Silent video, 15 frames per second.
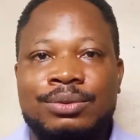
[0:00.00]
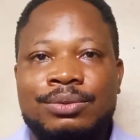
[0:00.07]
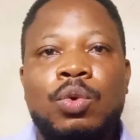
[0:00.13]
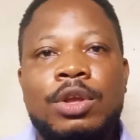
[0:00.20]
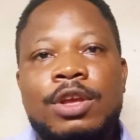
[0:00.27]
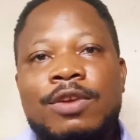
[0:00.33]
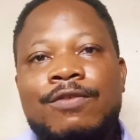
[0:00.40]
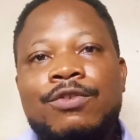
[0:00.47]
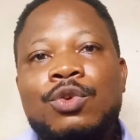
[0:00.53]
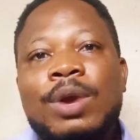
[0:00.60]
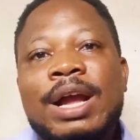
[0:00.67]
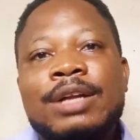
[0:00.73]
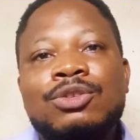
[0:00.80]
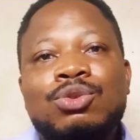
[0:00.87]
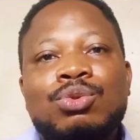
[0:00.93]
So if
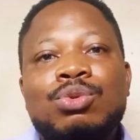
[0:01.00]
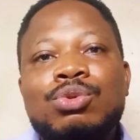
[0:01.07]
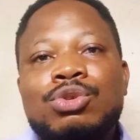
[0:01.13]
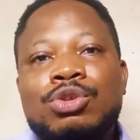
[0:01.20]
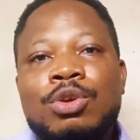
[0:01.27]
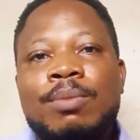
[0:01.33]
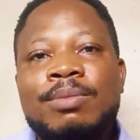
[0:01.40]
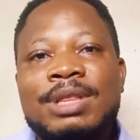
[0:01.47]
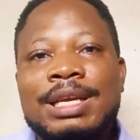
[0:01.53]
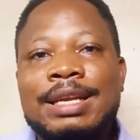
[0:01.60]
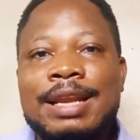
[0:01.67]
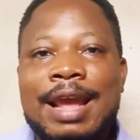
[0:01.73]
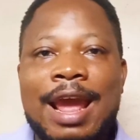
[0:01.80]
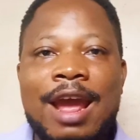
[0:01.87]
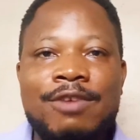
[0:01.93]
you can do
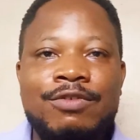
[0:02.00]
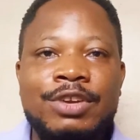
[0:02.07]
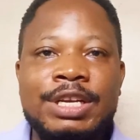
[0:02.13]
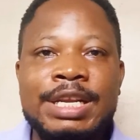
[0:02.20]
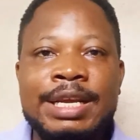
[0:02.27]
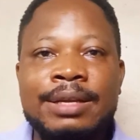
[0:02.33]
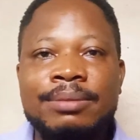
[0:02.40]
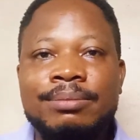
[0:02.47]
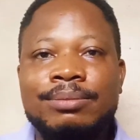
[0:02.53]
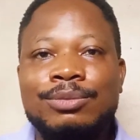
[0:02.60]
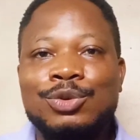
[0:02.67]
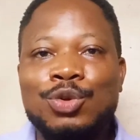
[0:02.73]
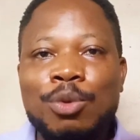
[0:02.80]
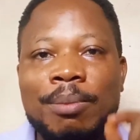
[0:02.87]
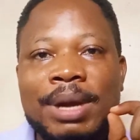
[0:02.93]
something every day,
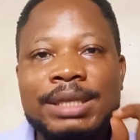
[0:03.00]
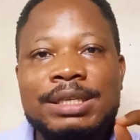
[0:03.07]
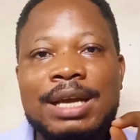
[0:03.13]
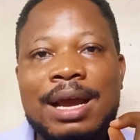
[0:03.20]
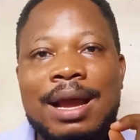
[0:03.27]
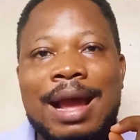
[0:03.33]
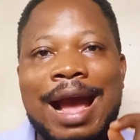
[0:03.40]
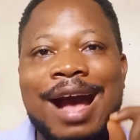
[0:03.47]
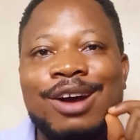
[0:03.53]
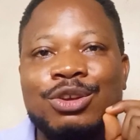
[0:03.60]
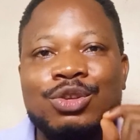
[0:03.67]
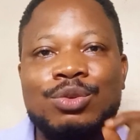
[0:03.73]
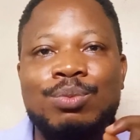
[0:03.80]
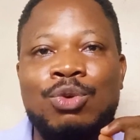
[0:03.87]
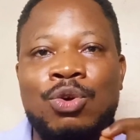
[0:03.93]
no matter
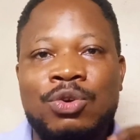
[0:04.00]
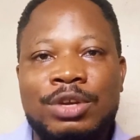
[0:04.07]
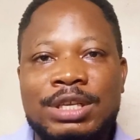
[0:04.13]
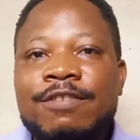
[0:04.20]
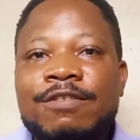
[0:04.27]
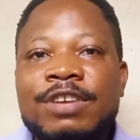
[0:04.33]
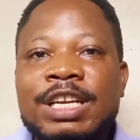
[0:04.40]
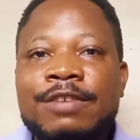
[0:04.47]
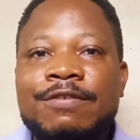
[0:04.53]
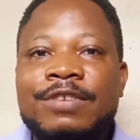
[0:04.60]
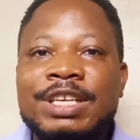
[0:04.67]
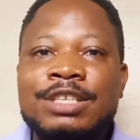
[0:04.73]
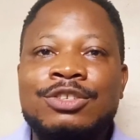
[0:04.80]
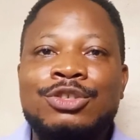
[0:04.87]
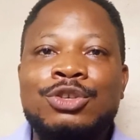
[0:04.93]
how small, even if
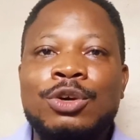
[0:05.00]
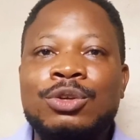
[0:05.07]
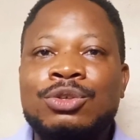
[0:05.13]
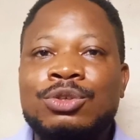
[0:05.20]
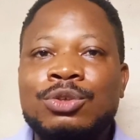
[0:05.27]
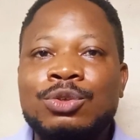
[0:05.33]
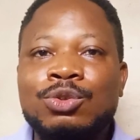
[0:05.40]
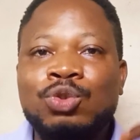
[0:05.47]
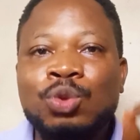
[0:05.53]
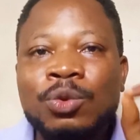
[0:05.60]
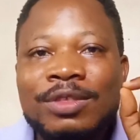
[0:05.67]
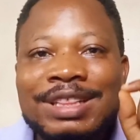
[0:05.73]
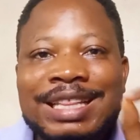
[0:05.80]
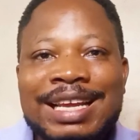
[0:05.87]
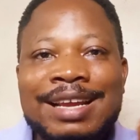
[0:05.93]
it's just
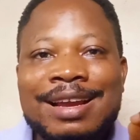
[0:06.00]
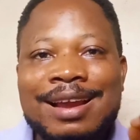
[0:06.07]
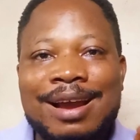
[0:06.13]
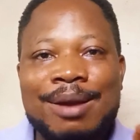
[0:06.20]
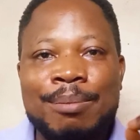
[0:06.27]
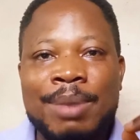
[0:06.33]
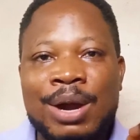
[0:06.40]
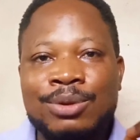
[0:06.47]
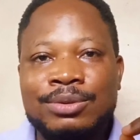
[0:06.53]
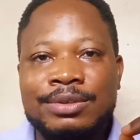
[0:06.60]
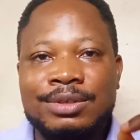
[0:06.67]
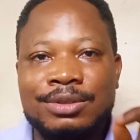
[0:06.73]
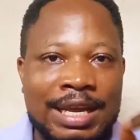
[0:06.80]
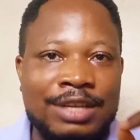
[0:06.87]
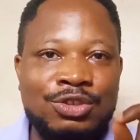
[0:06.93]
to think
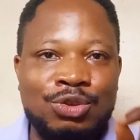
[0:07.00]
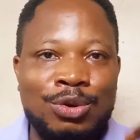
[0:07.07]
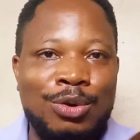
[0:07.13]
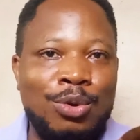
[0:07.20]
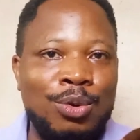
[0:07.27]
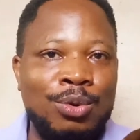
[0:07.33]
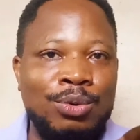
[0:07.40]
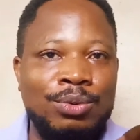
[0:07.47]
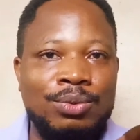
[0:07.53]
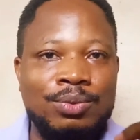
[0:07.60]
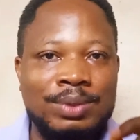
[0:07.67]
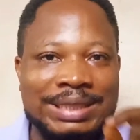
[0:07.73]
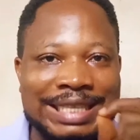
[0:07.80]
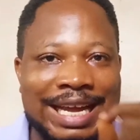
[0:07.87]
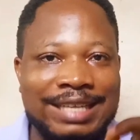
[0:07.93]
about that your goal
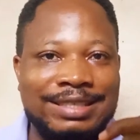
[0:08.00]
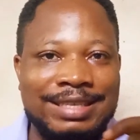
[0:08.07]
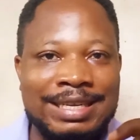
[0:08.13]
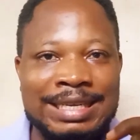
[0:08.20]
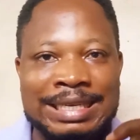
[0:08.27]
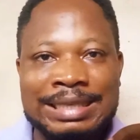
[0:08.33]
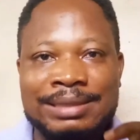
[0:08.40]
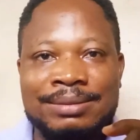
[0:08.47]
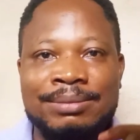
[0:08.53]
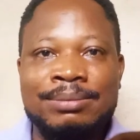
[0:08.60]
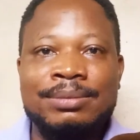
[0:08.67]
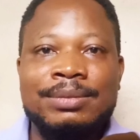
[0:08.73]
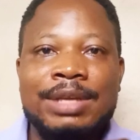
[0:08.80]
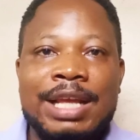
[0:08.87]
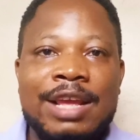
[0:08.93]
that day,
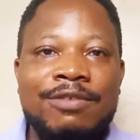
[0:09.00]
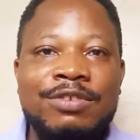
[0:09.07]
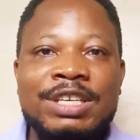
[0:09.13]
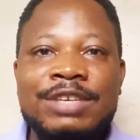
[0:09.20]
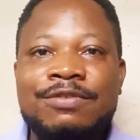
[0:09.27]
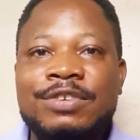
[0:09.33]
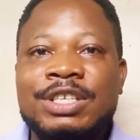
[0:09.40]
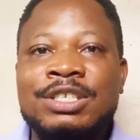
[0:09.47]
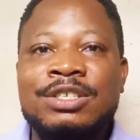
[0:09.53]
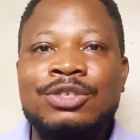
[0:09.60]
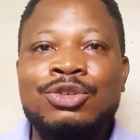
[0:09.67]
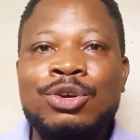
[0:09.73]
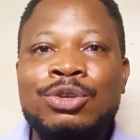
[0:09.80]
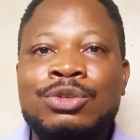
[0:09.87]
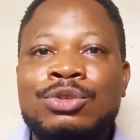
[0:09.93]
even if
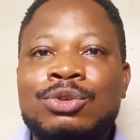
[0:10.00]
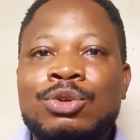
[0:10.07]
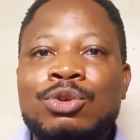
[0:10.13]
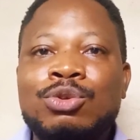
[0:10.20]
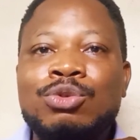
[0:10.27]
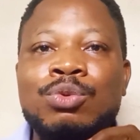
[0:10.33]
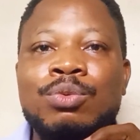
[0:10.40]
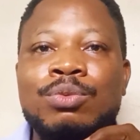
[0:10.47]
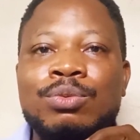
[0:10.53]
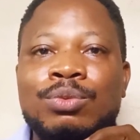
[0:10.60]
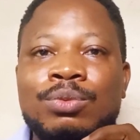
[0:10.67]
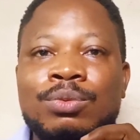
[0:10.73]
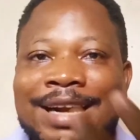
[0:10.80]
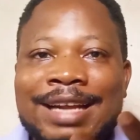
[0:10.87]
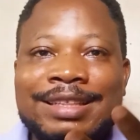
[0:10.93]
it's just to
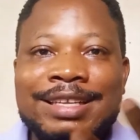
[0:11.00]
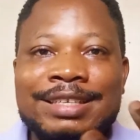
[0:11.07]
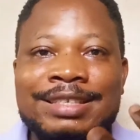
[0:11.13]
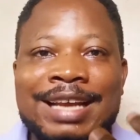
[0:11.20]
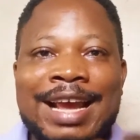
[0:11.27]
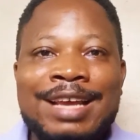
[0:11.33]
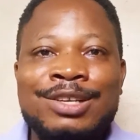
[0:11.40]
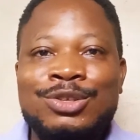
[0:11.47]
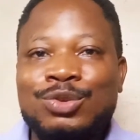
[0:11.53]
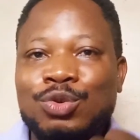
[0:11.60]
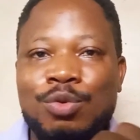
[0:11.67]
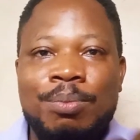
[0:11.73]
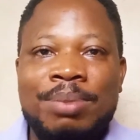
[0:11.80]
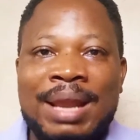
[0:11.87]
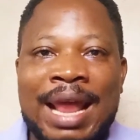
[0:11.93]
strategize,
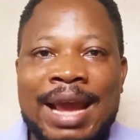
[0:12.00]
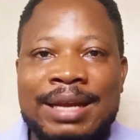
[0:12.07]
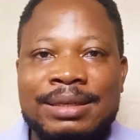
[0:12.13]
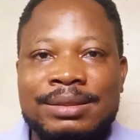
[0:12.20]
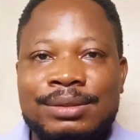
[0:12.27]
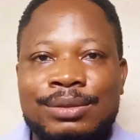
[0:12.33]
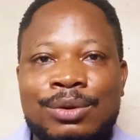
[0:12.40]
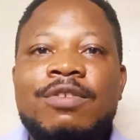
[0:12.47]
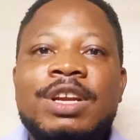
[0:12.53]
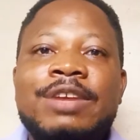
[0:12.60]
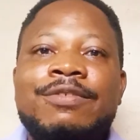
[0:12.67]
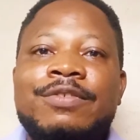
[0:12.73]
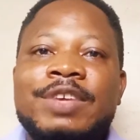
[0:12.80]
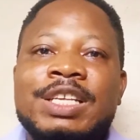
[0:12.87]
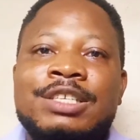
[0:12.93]
to plan, even
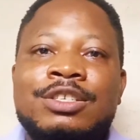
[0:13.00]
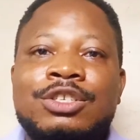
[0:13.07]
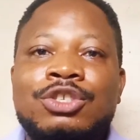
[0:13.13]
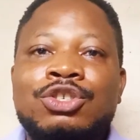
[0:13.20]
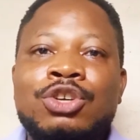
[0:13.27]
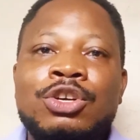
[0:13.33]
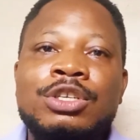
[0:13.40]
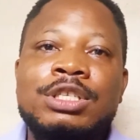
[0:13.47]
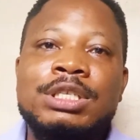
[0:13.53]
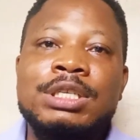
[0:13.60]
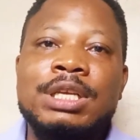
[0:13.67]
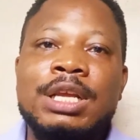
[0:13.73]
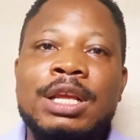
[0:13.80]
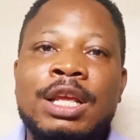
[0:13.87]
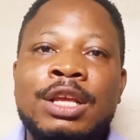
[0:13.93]
if it's
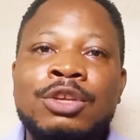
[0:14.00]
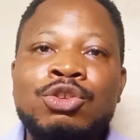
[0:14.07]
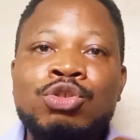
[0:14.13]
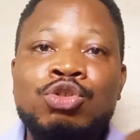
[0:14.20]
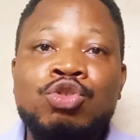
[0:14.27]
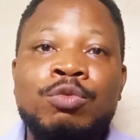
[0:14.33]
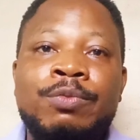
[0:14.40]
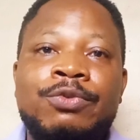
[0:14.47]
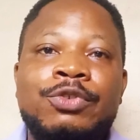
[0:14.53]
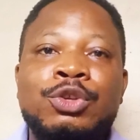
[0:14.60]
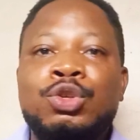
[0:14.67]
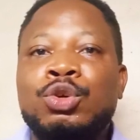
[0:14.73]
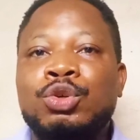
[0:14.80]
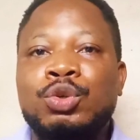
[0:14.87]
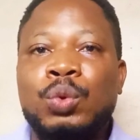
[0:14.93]
just a YouTube
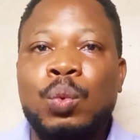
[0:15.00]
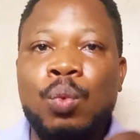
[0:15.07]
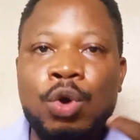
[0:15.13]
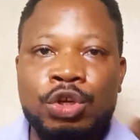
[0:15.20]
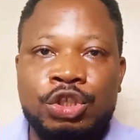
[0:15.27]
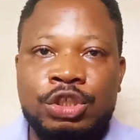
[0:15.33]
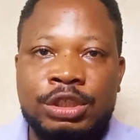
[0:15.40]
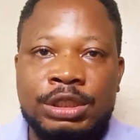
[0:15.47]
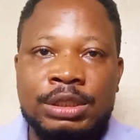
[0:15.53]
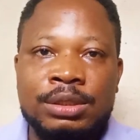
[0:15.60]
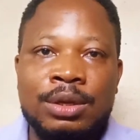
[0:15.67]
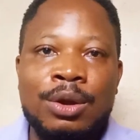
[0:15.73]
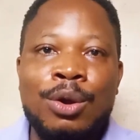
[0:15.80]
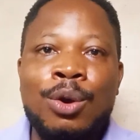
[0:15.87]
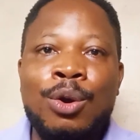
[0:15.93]
video you watched,